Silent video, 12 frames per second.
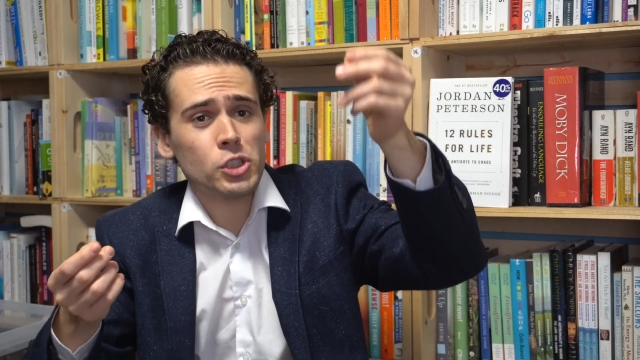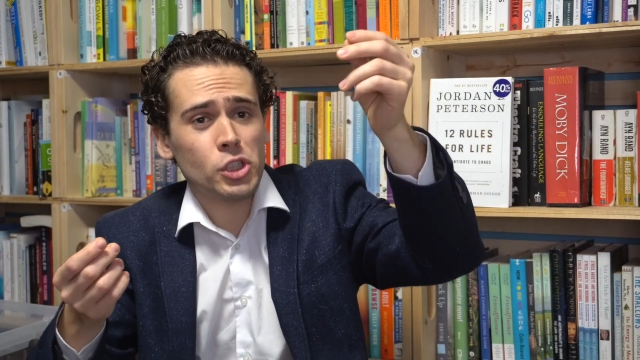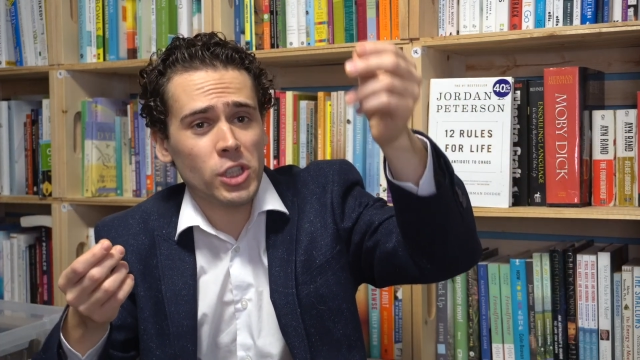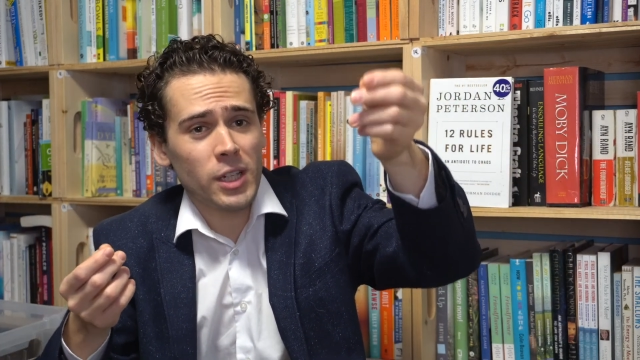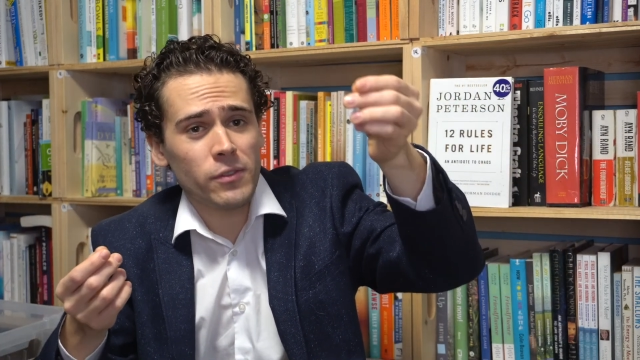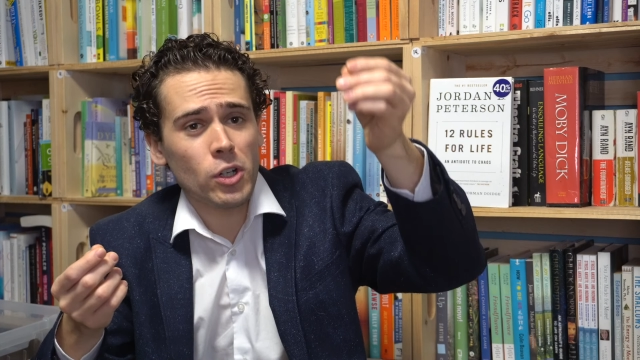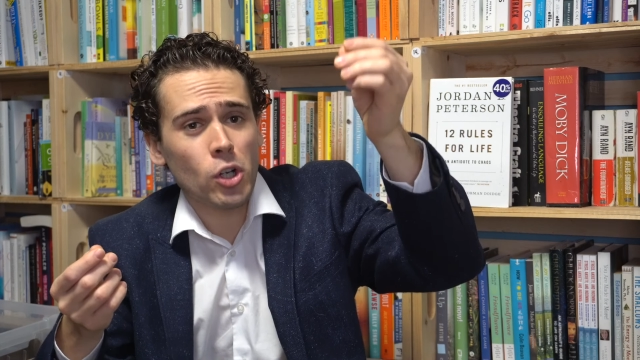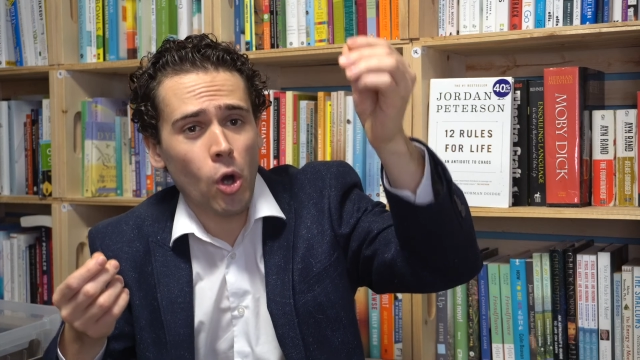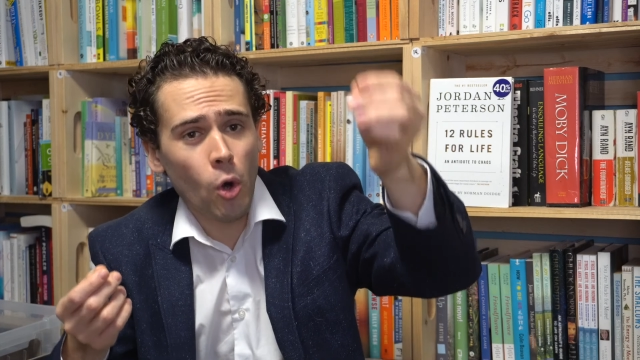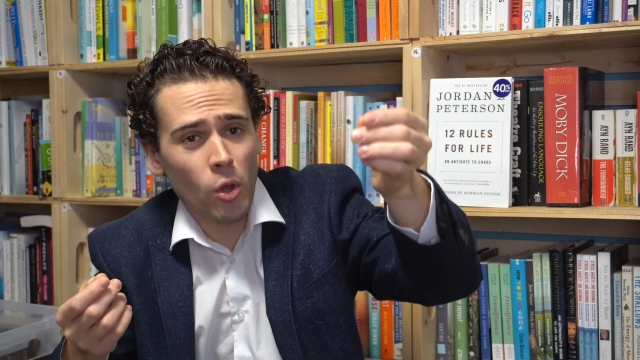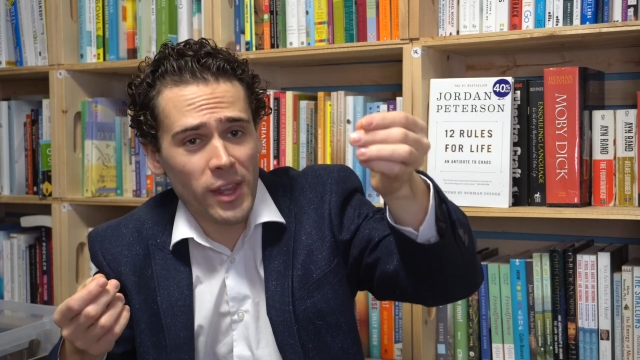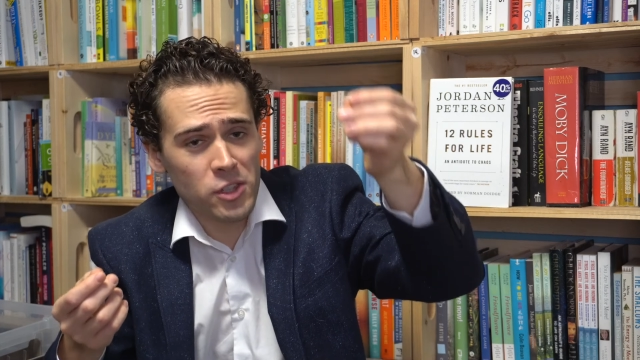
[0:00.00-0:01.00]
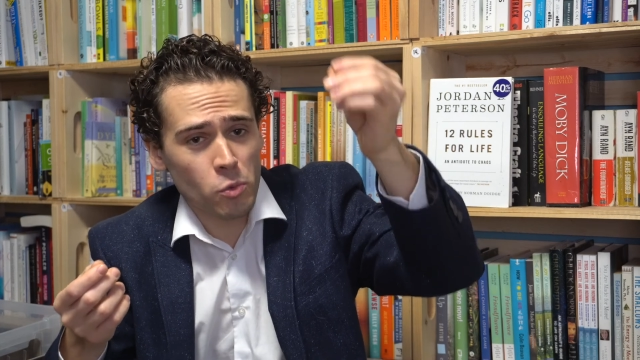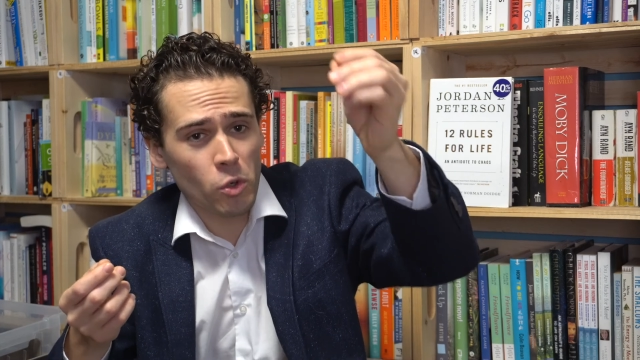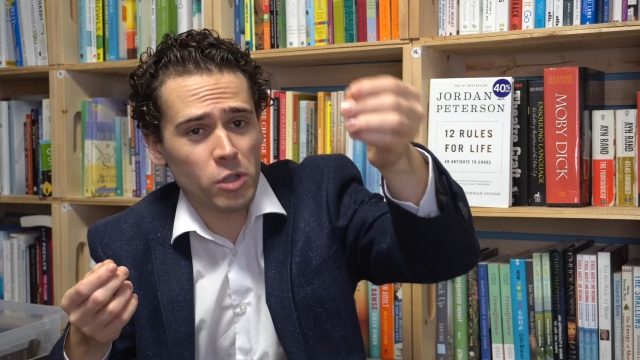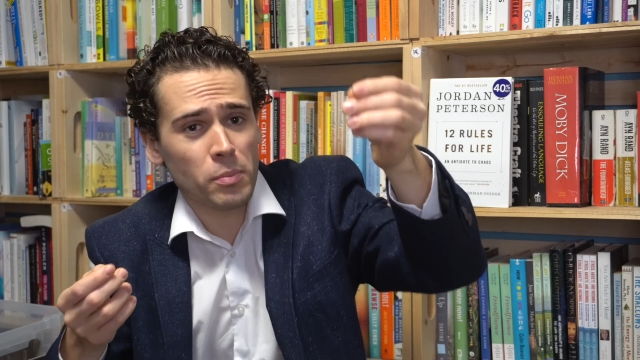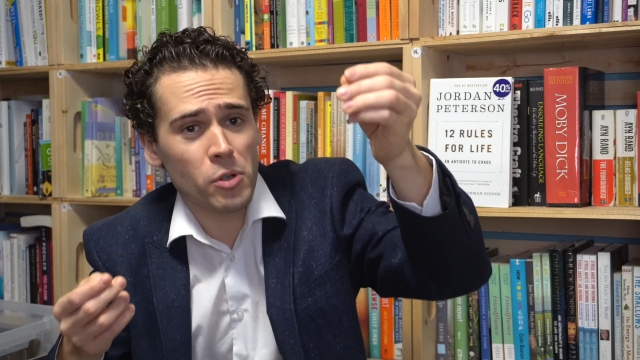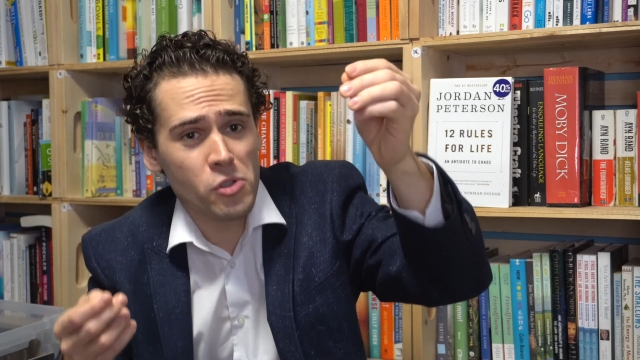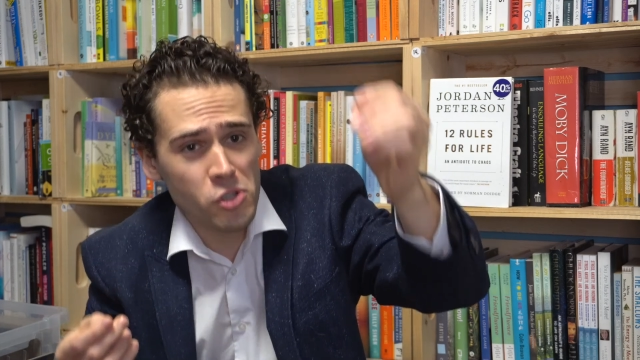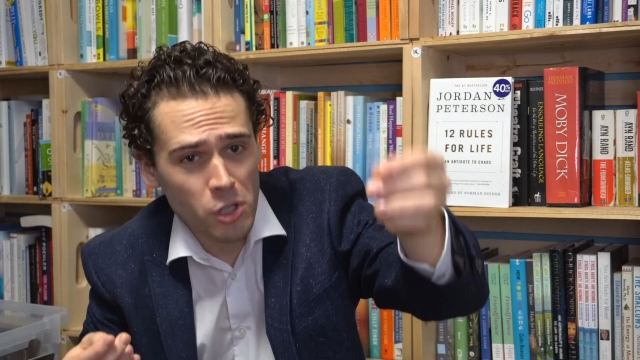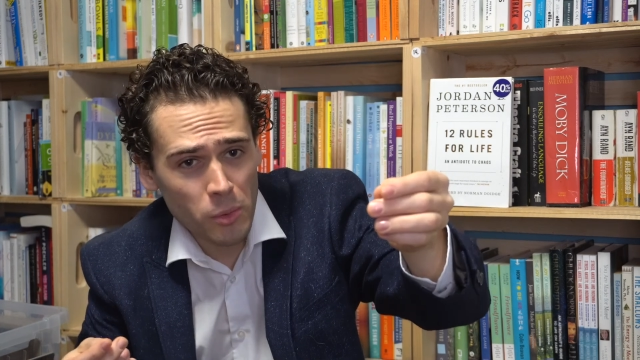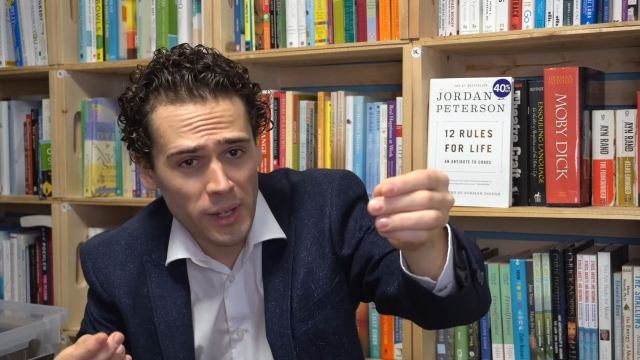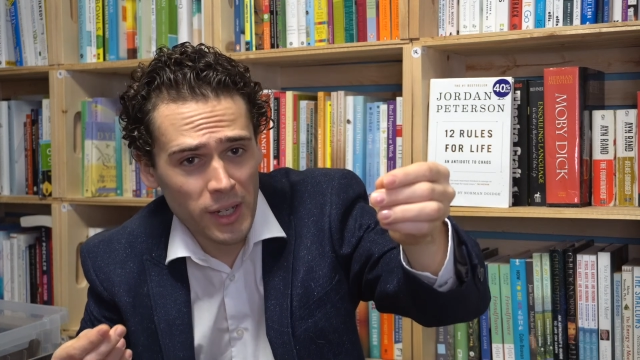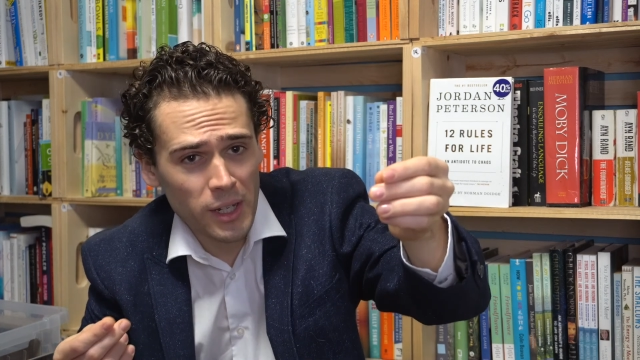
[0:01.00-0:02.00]
achieve a goal that's worth
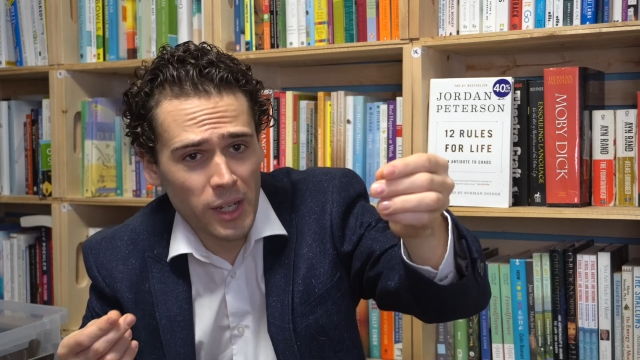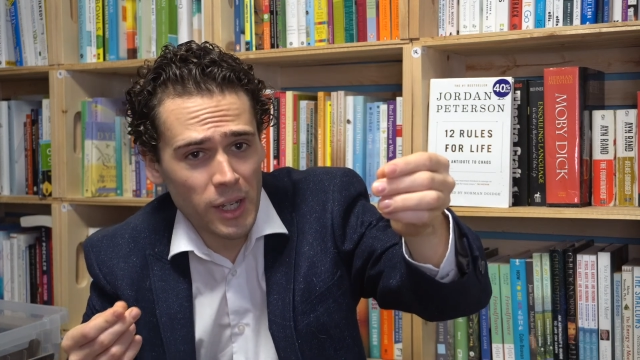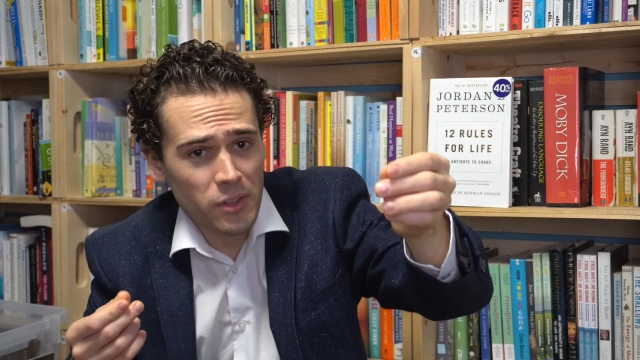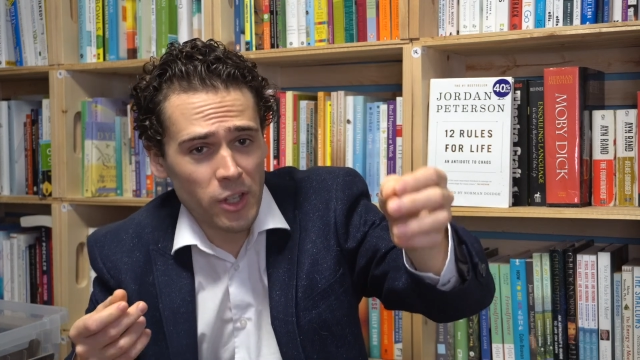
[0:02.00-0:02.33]
pursuing,